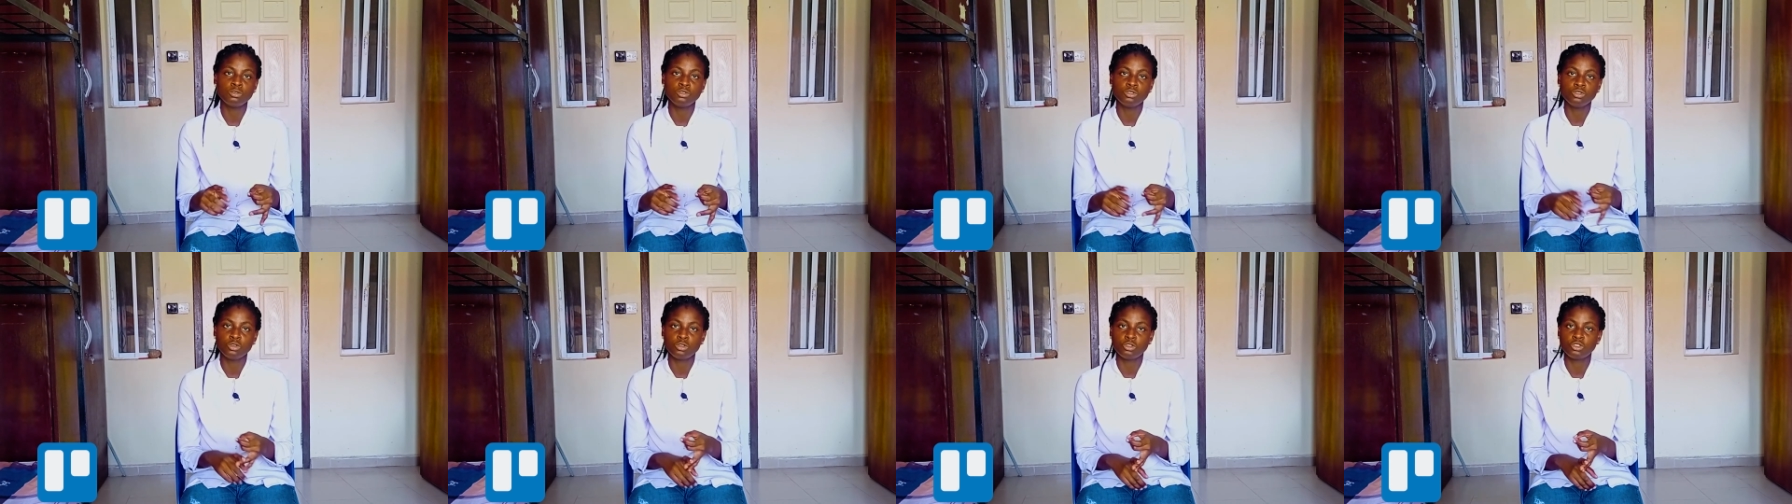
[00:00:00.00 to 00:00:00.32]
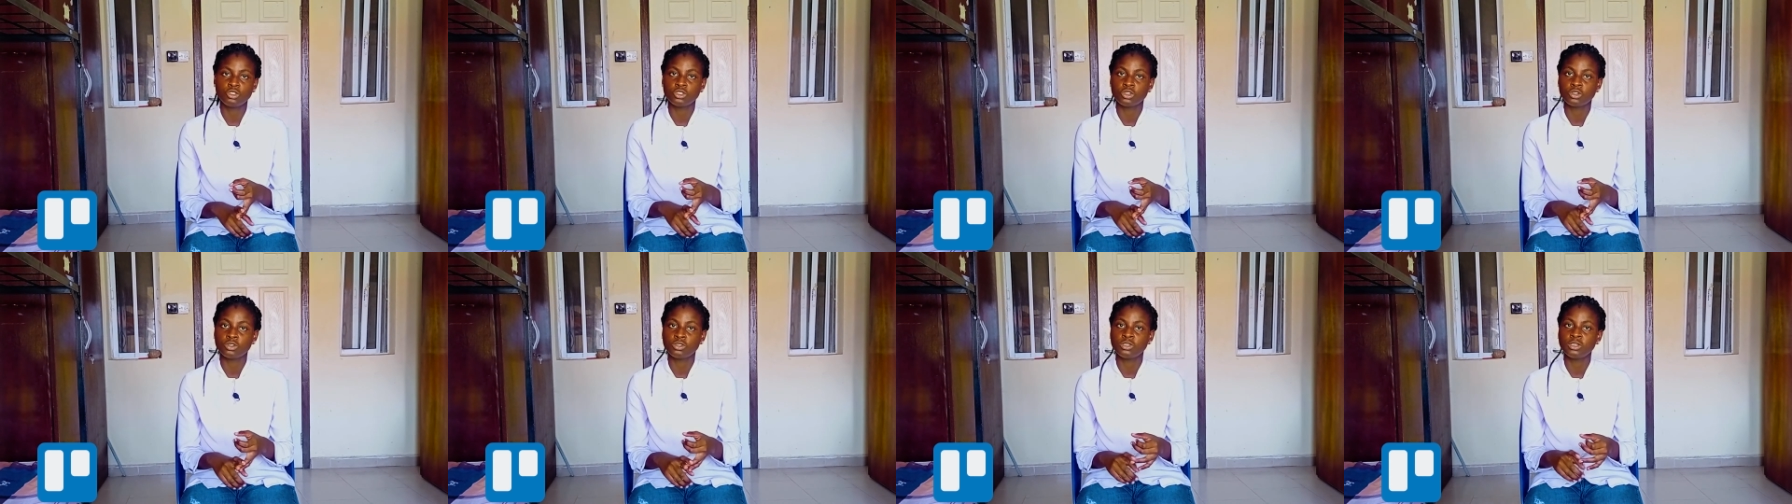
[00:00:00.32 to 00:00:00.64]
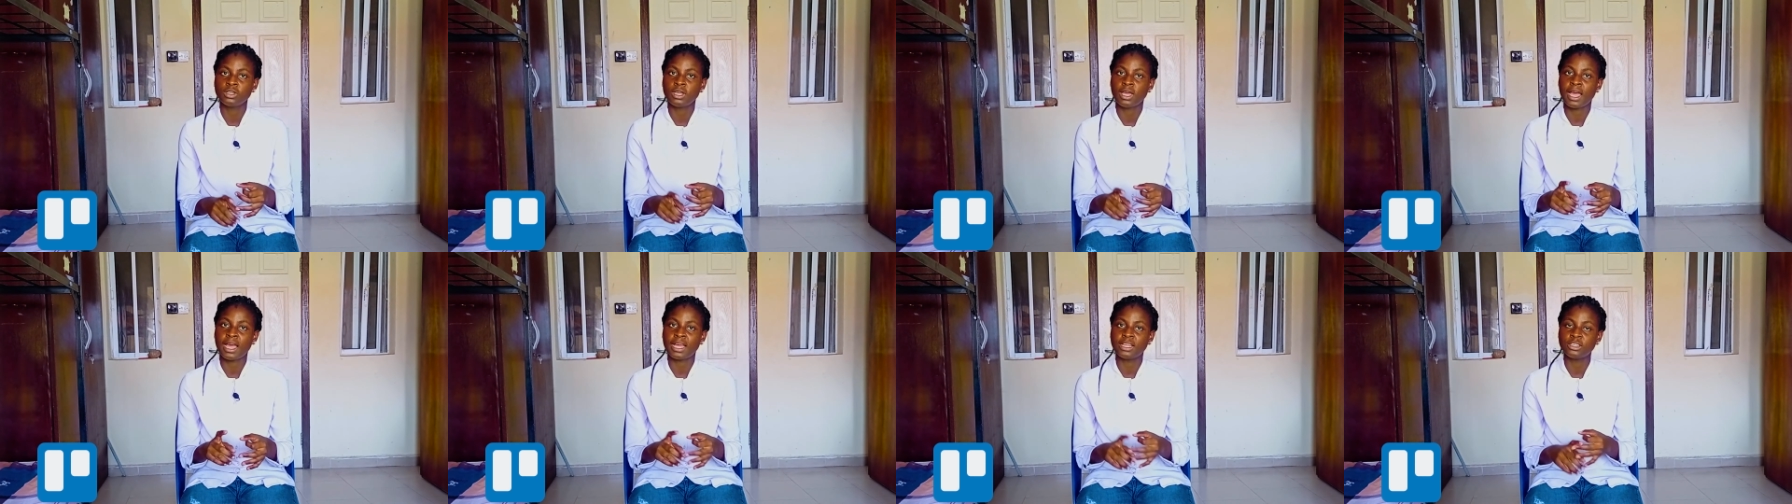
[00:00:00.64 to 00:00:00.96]

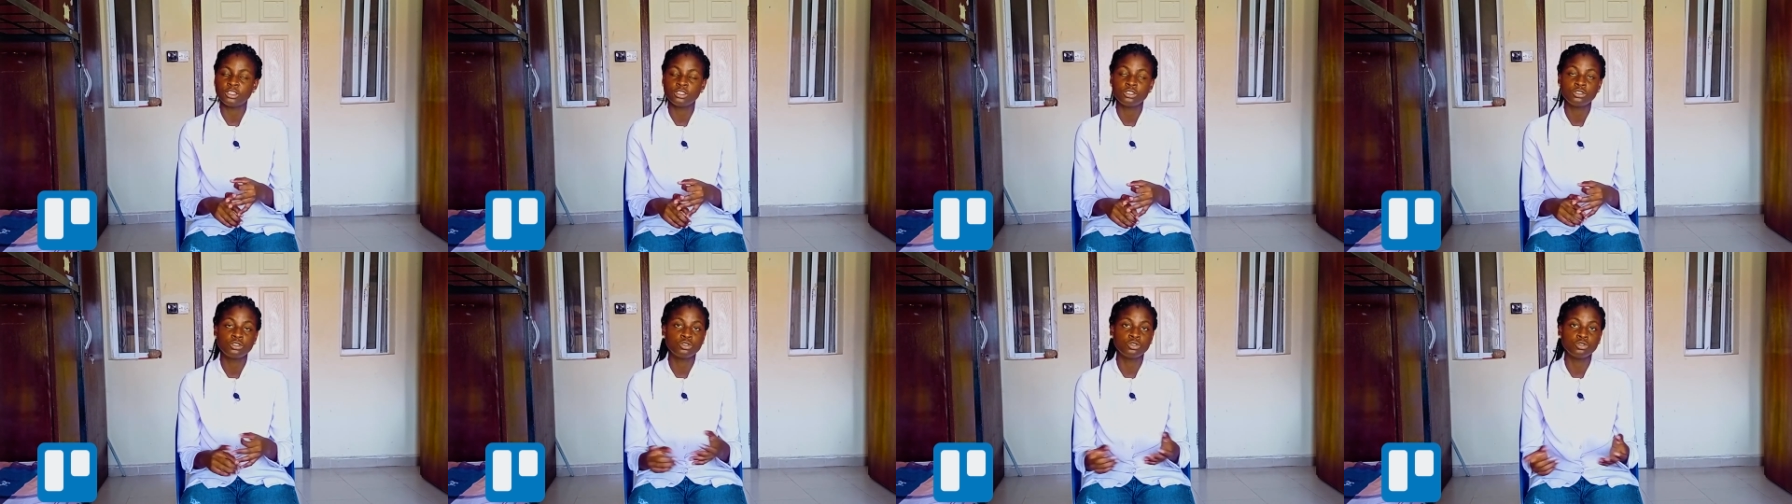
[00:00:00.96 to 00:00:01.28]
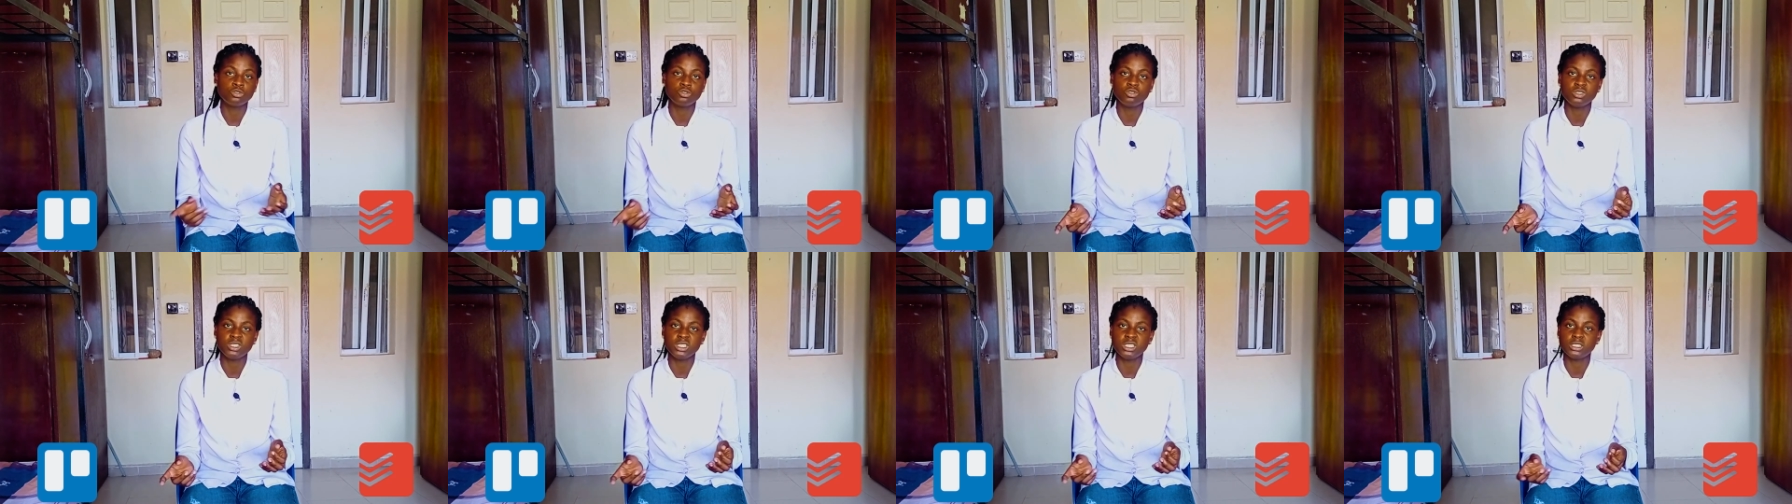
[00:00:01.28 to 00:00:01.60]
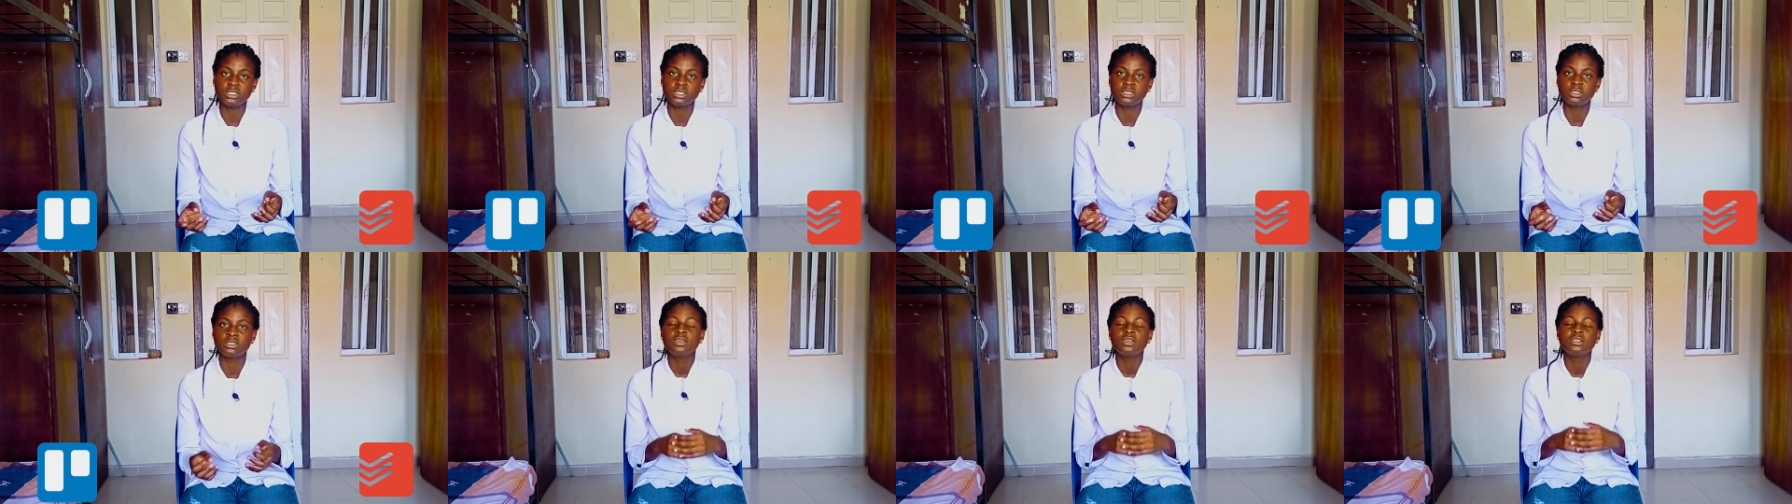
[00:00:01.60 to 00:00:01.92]
Notion, and
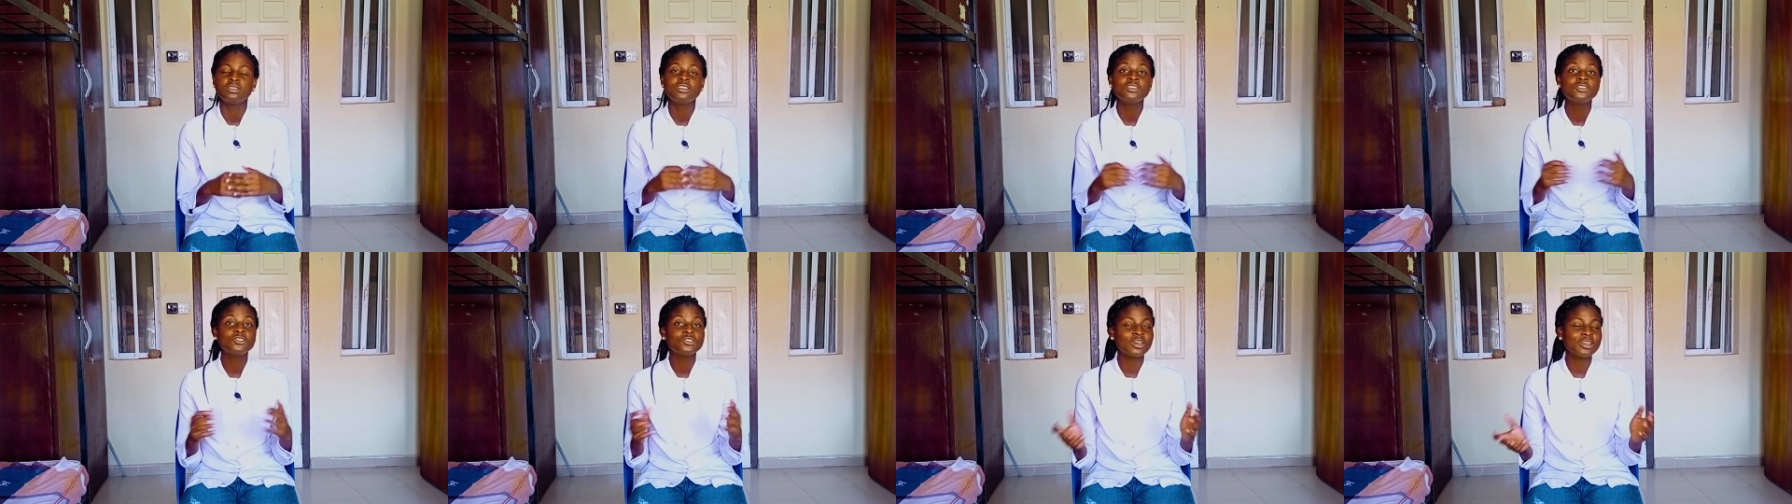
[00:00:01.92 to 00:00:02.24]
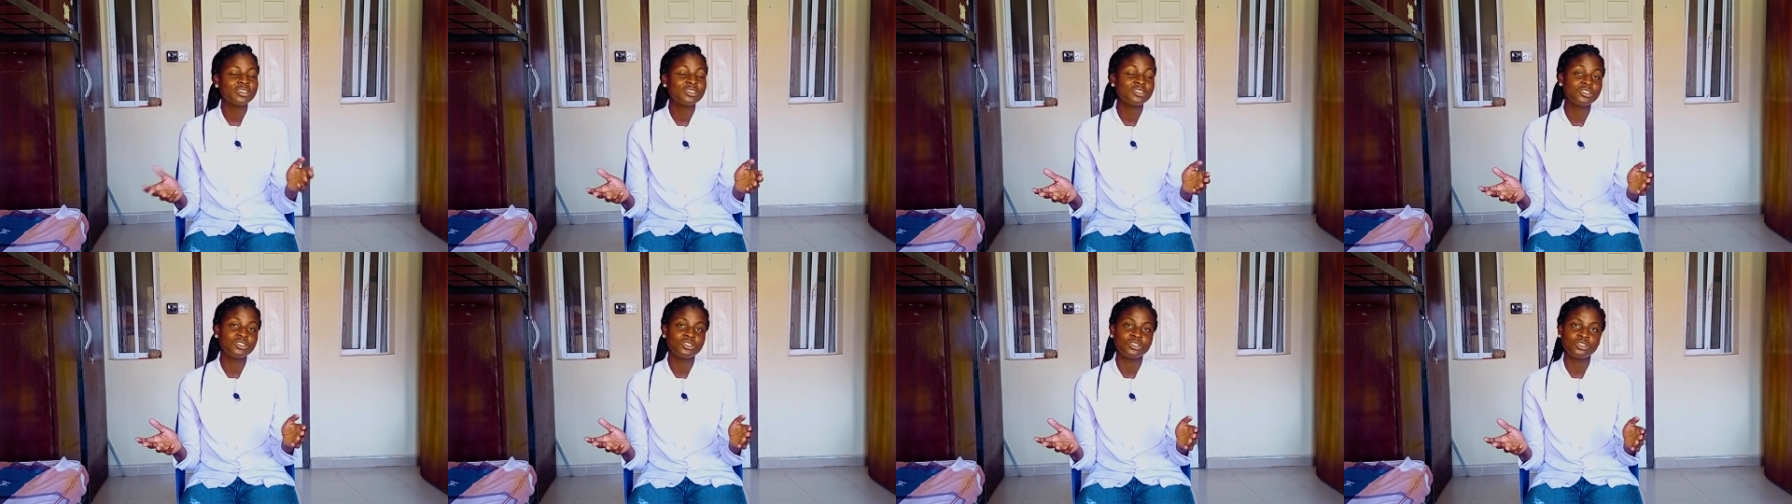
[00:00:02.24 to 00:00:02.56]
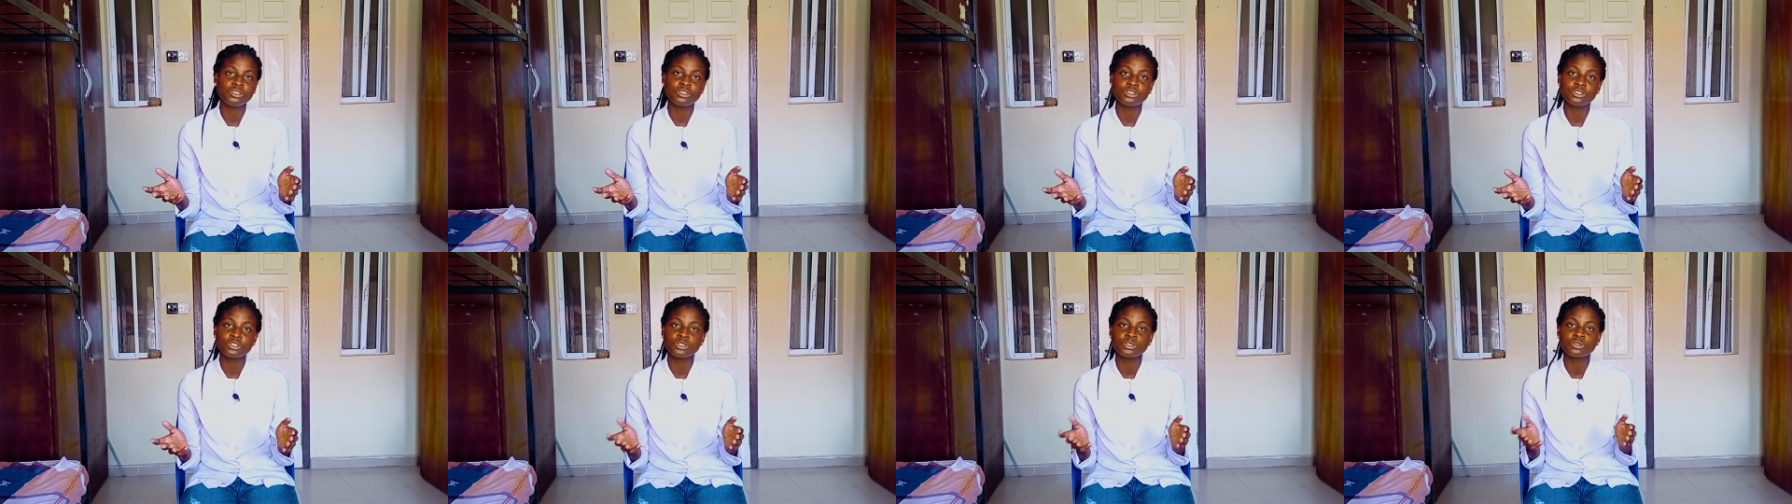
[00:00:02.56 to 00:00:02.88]
Todoist. The choice is
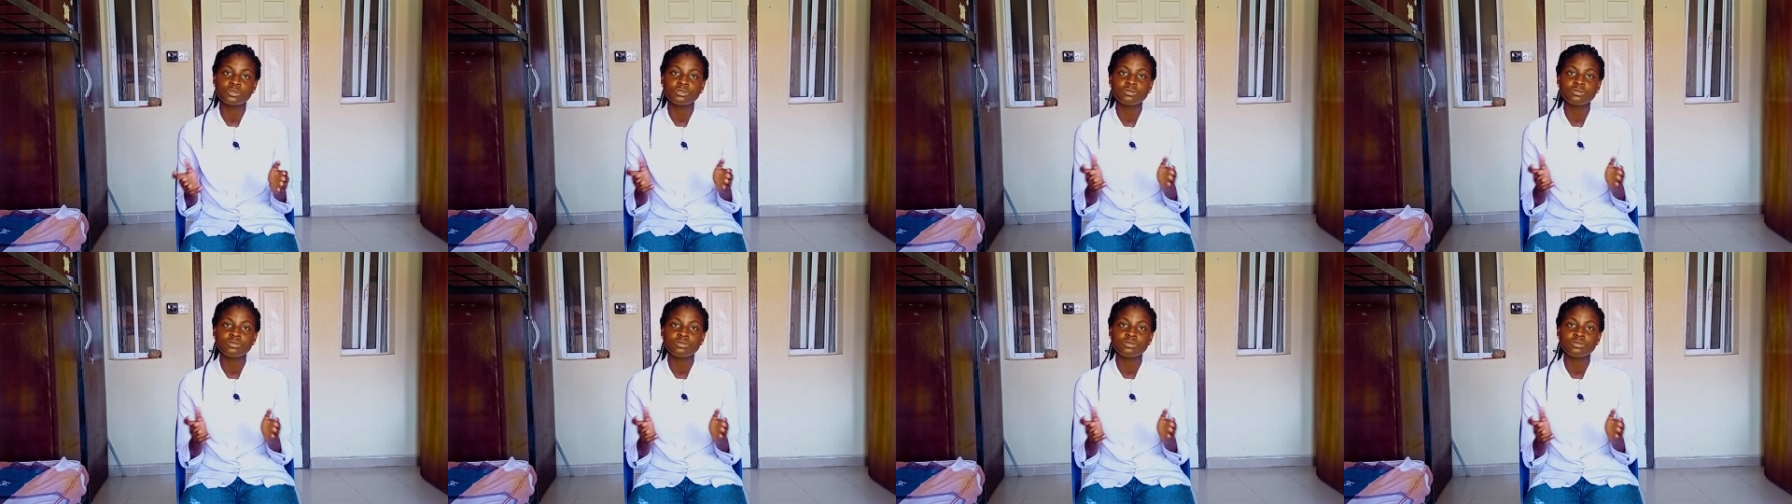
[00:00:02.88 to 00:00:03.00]
yours.